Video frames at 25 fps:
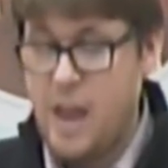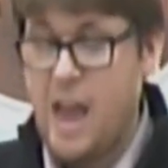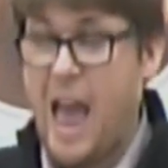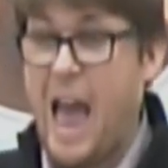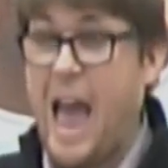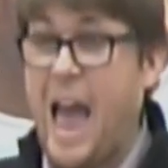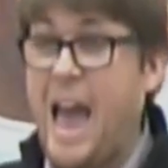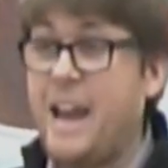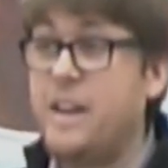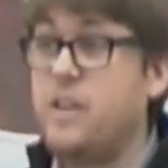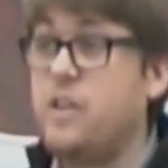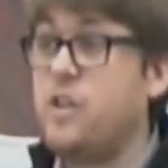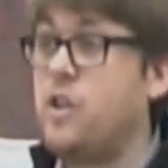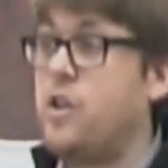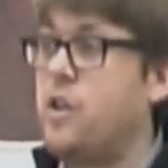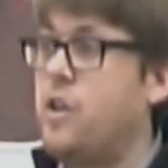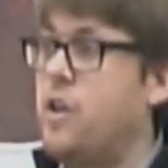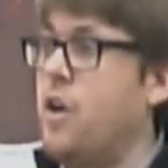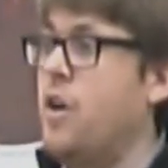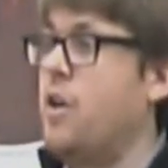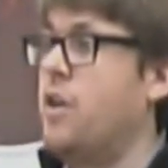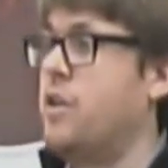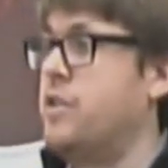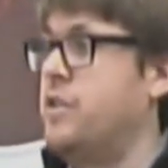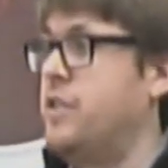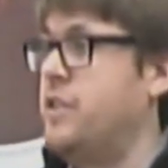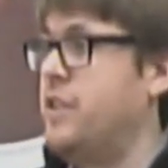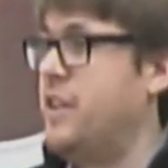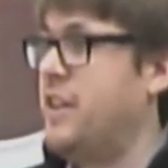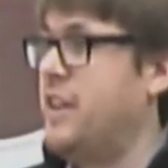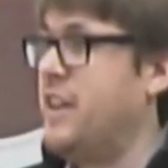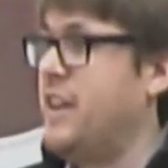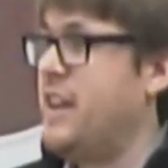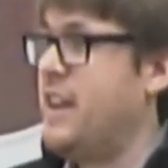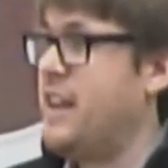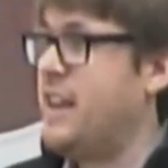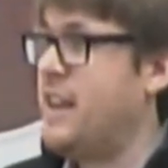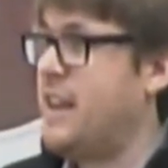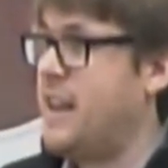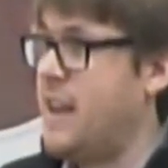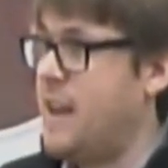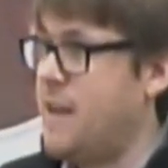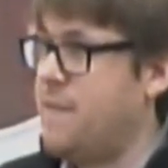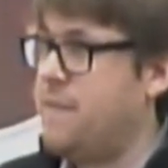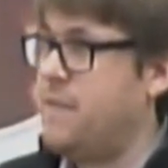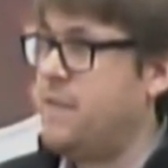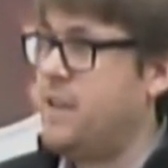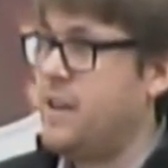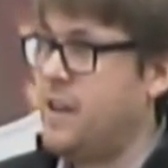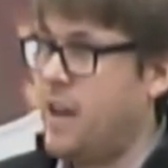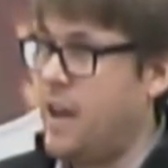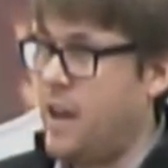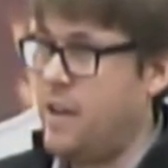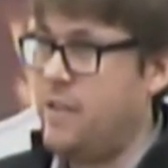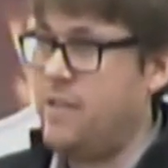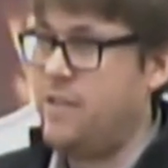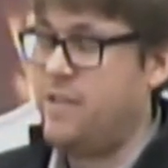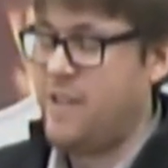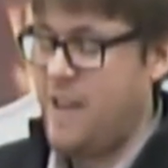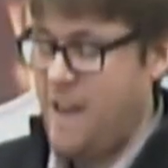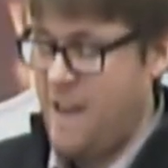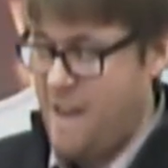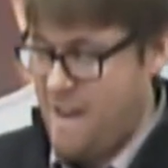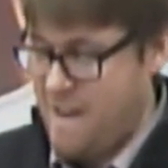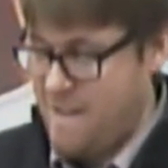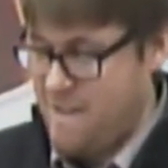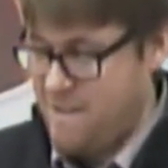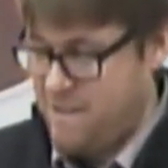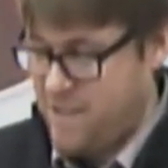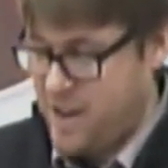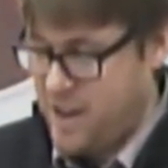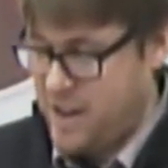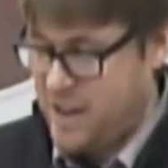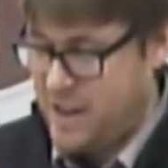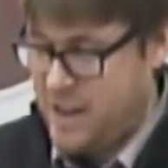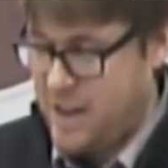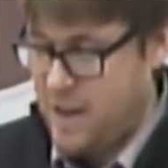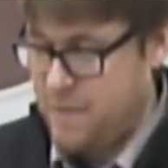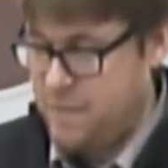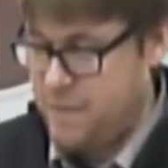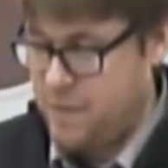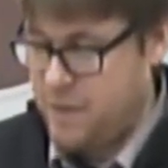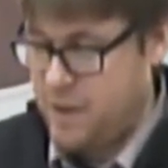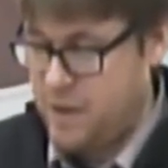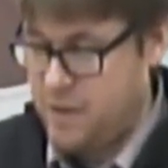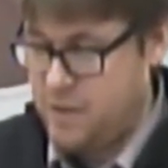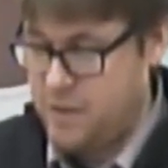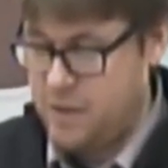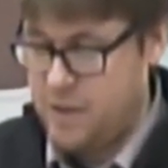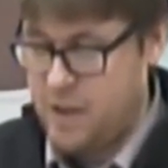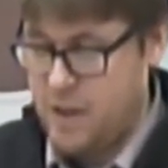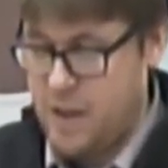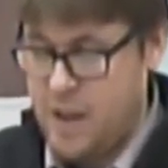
And God gifted us forgiveness.